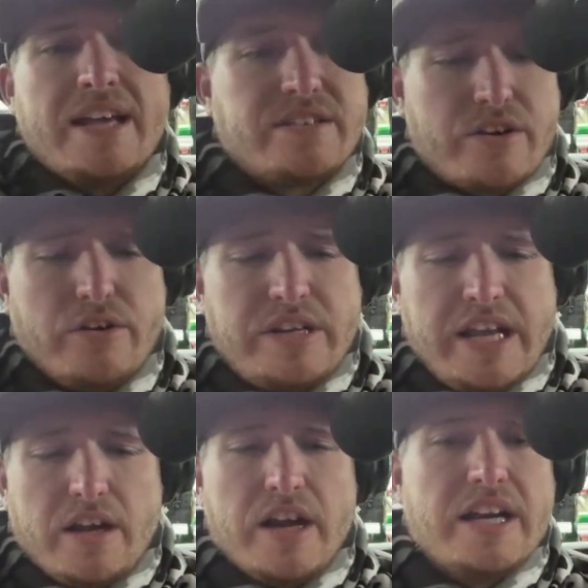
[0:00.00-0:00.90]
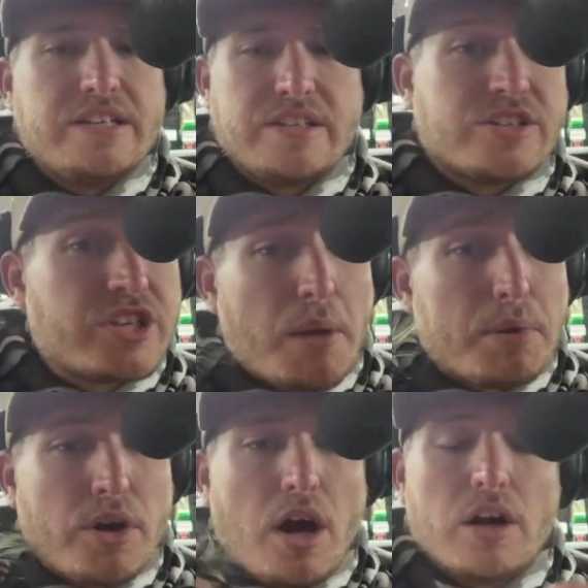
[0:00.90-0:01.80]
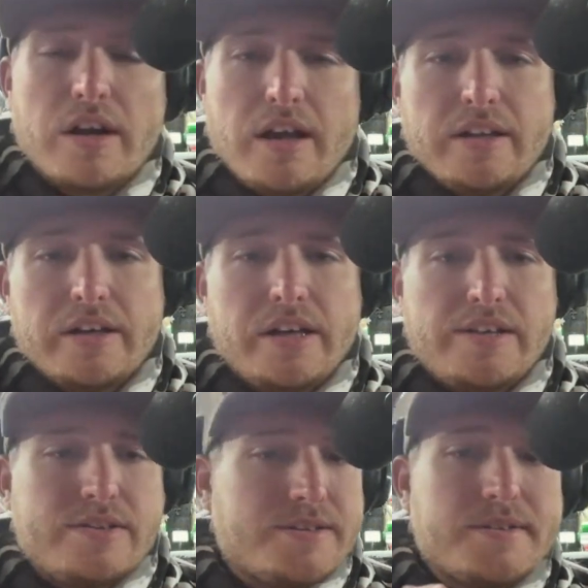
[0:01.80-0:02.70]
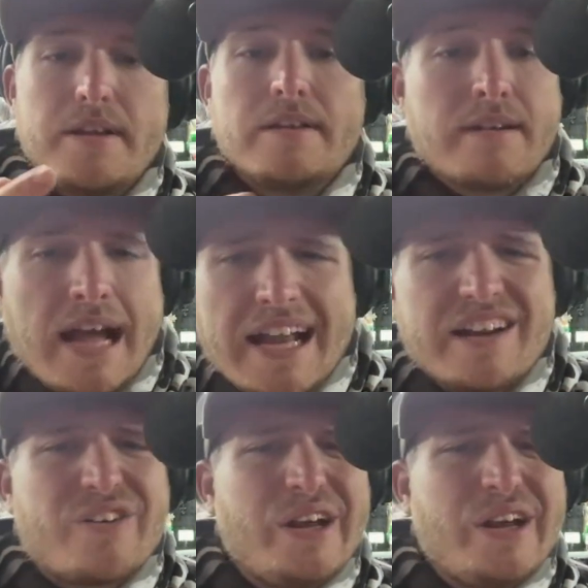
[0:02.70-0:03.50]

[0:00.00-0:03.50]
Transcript: has their own take on it, is the Scuppernong color. It's just the kind of